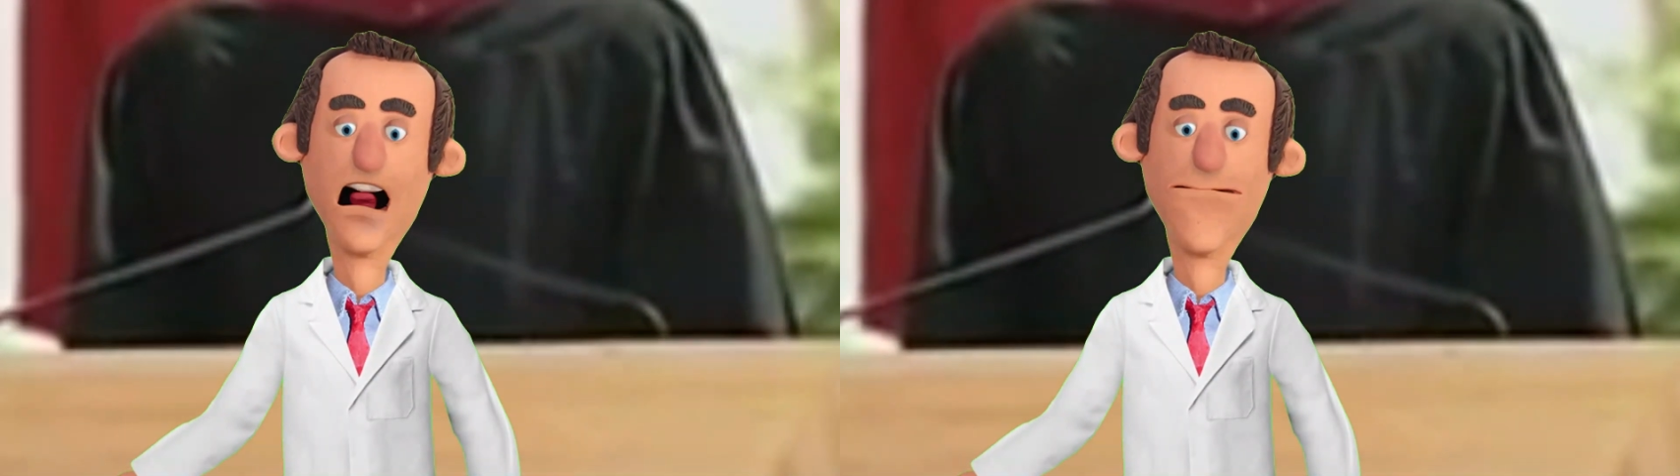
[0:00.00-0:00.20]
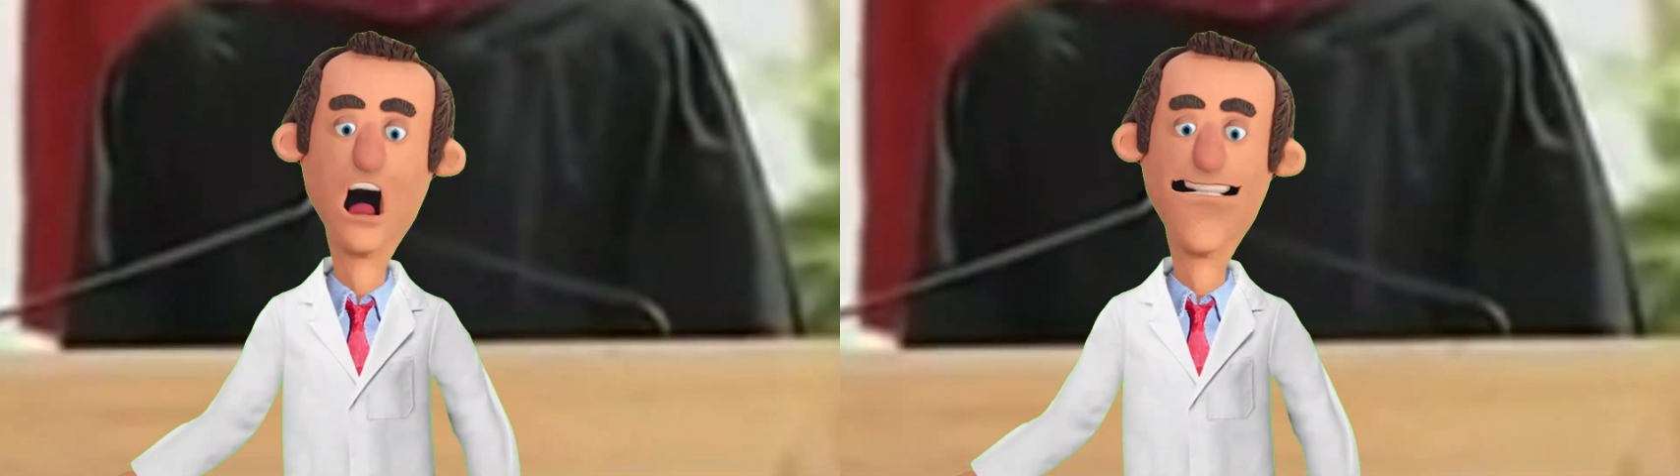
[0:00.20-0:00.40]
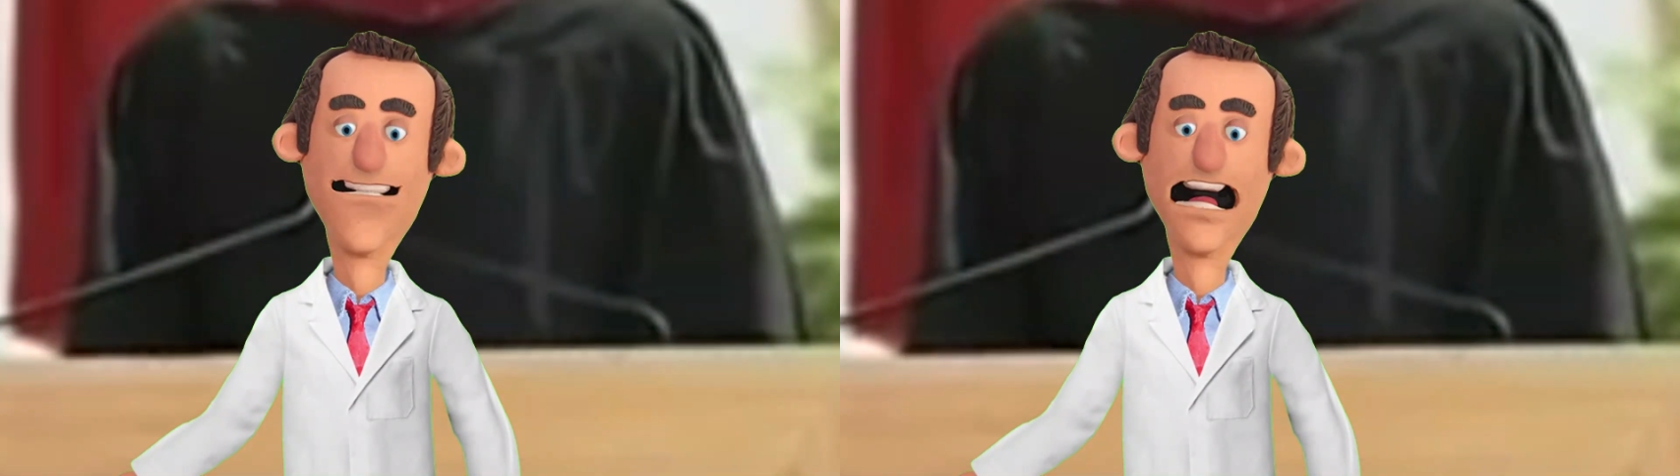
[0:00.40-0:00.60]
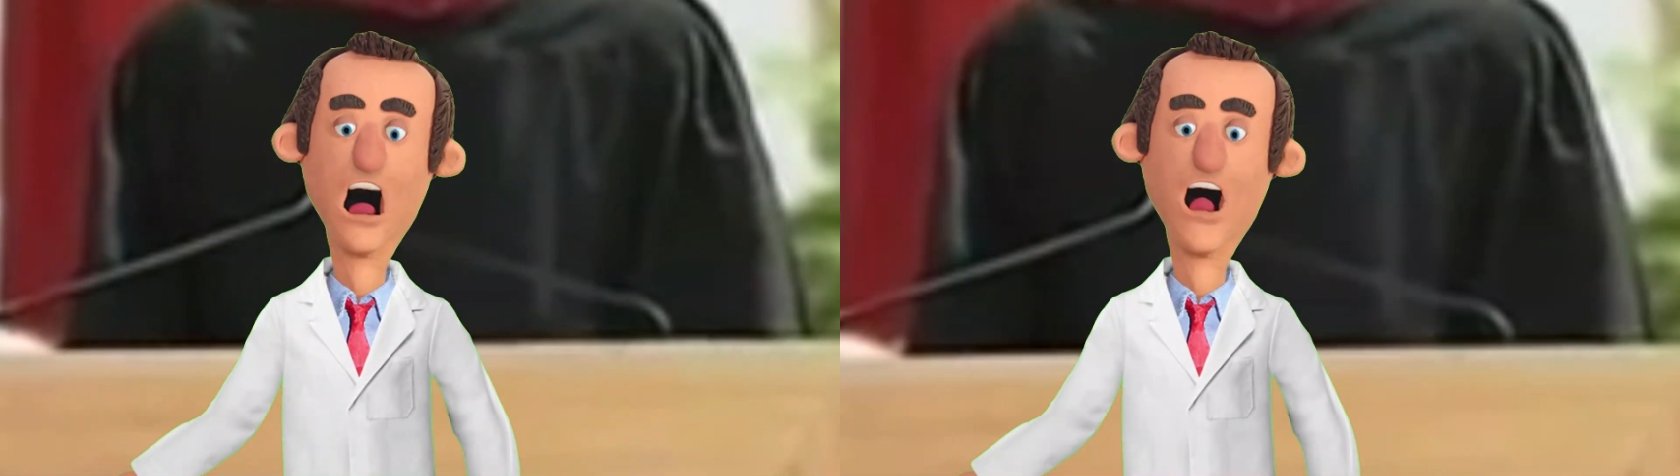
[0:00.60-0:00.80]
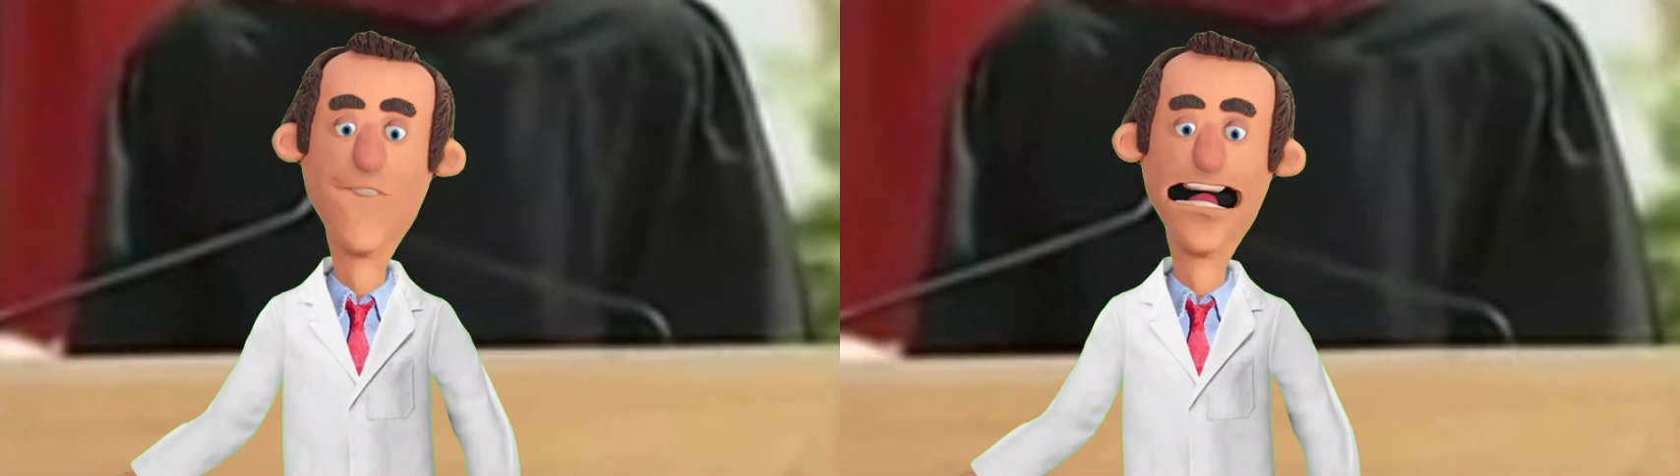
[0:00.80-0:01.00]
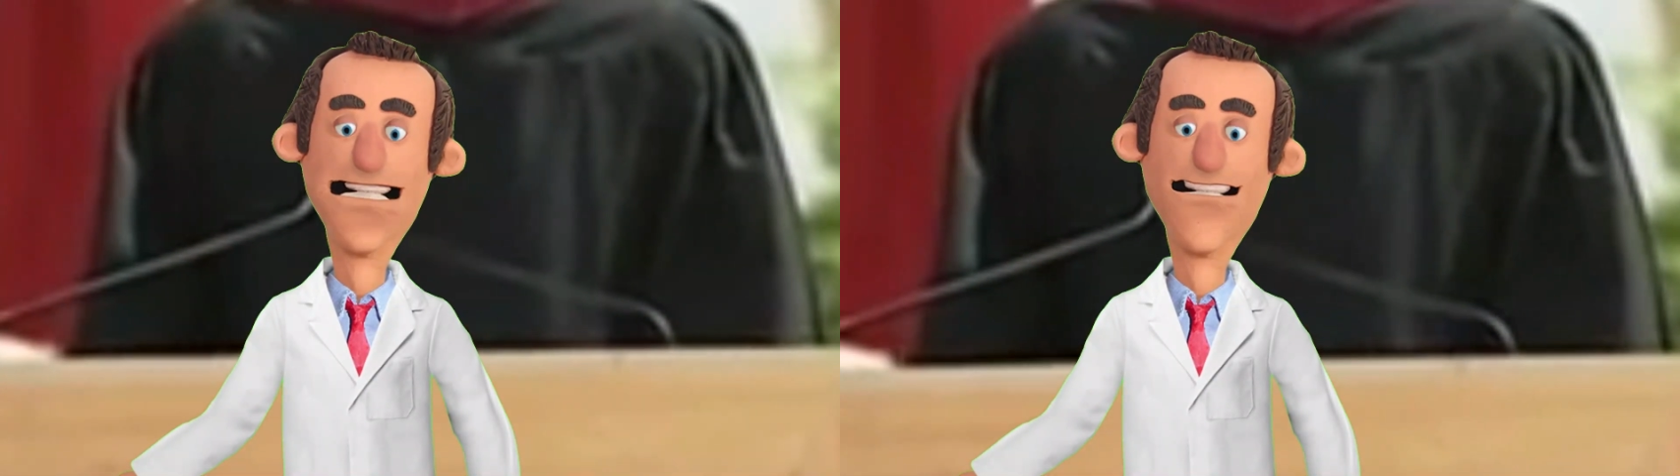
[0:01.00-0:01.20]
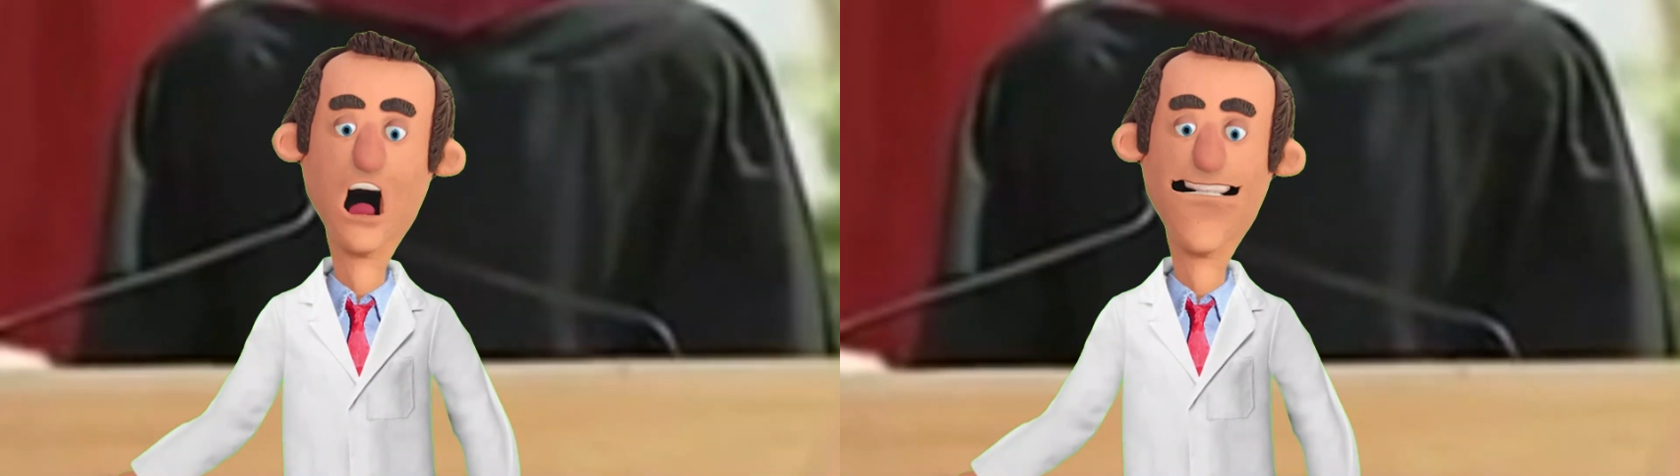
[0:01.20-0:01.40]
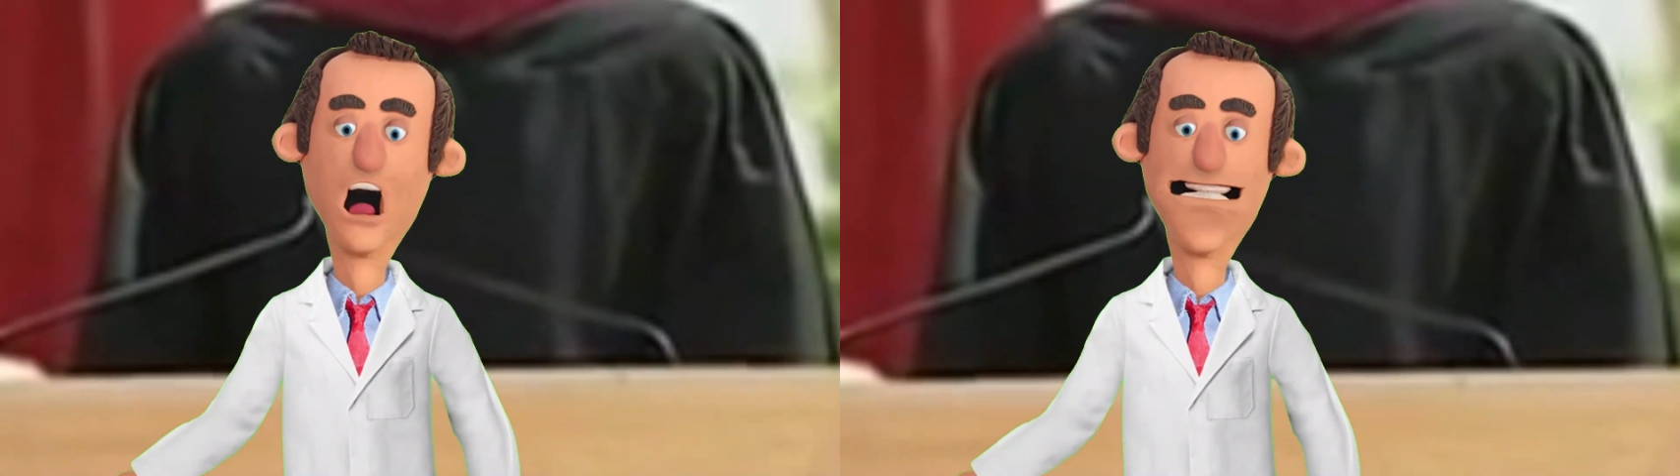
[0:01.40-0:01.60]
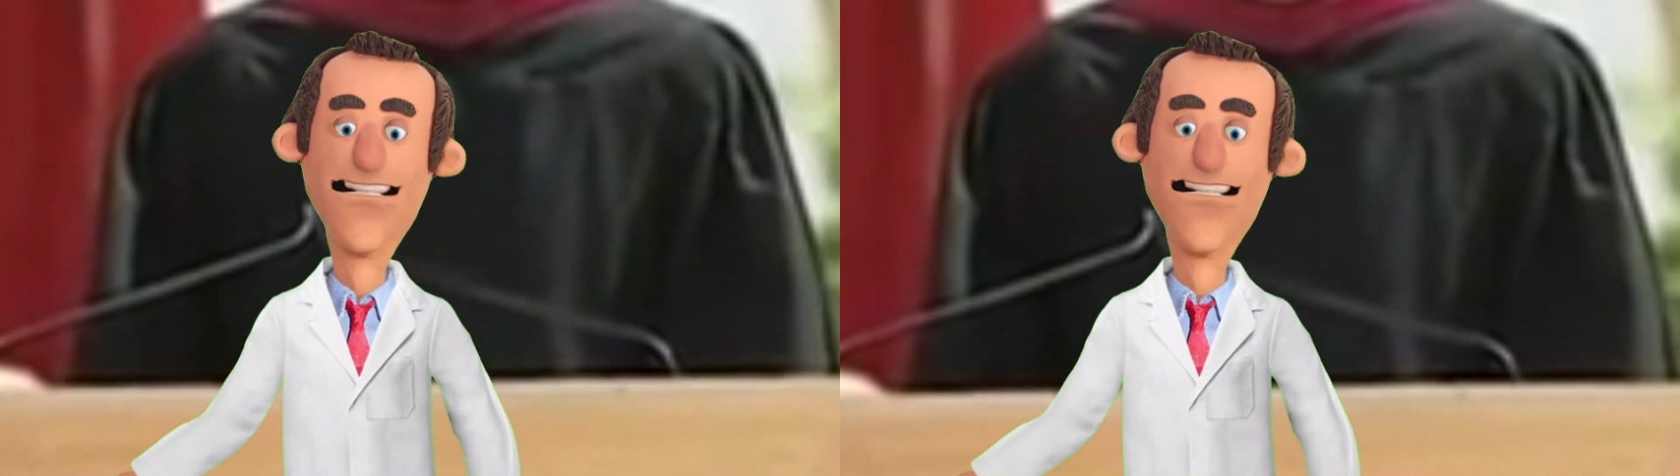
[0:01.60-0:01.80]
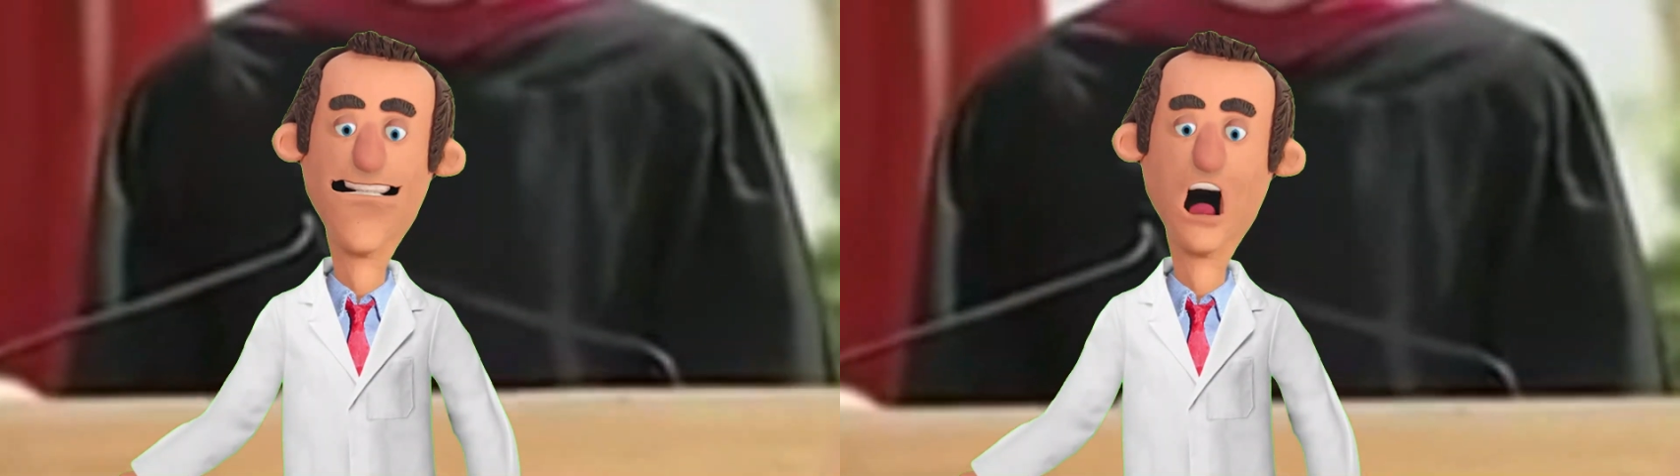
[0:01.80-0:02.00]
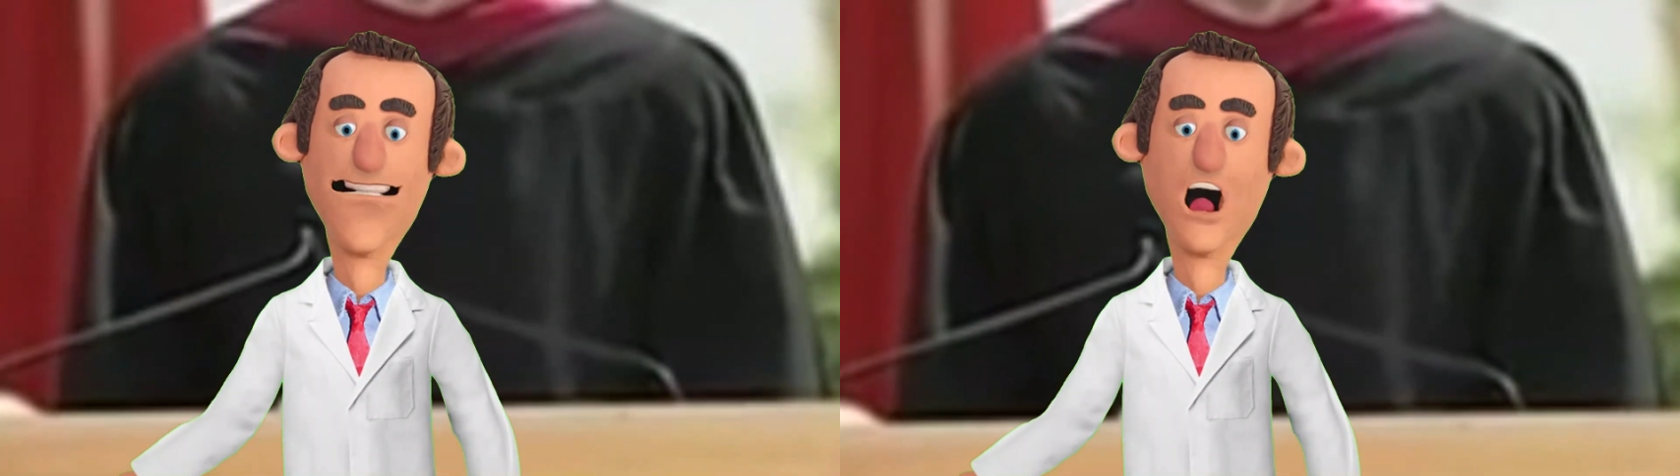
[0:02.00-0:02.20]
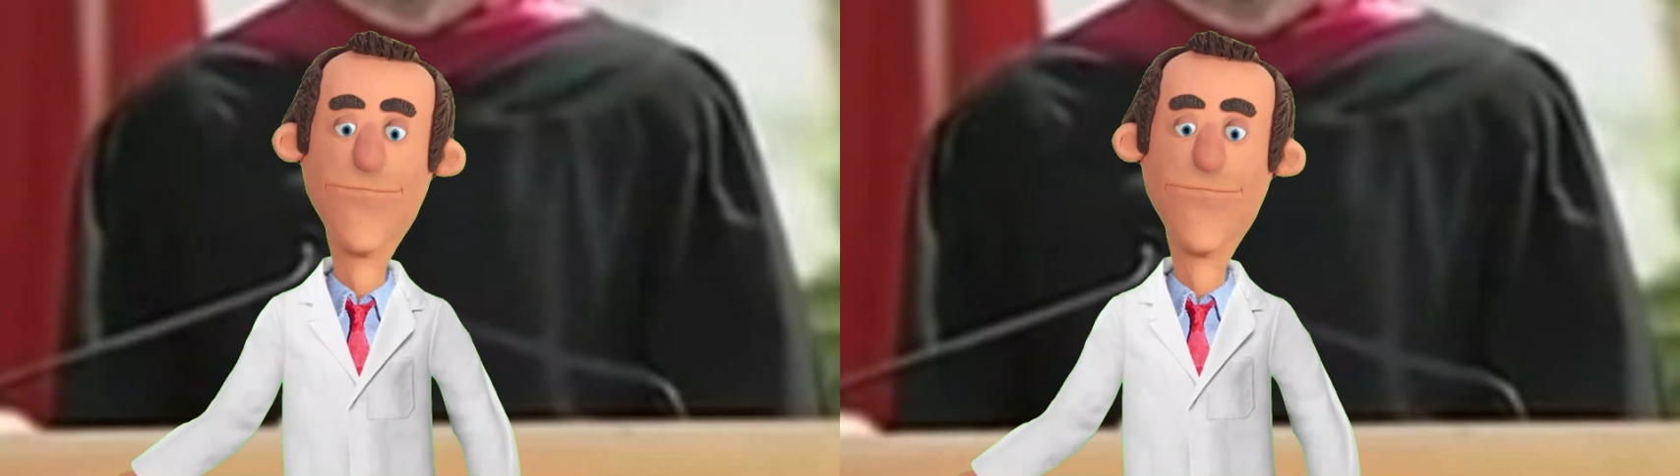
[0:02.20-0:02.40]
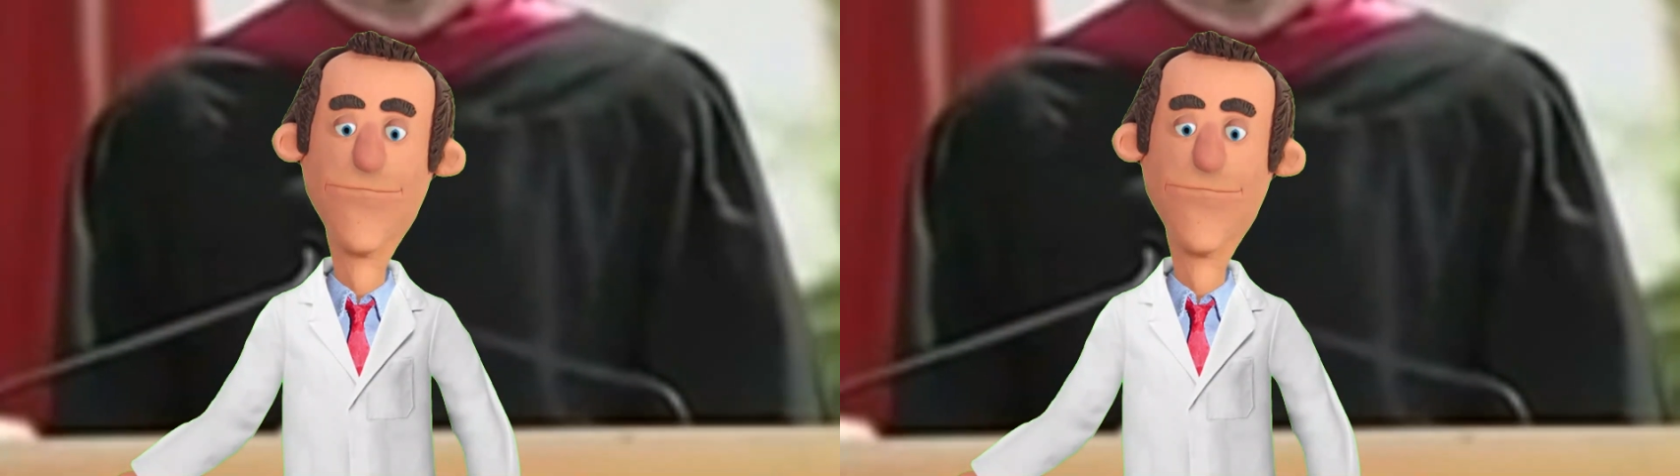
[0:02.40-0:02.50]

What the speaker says: the best calligraphy instruction in the country.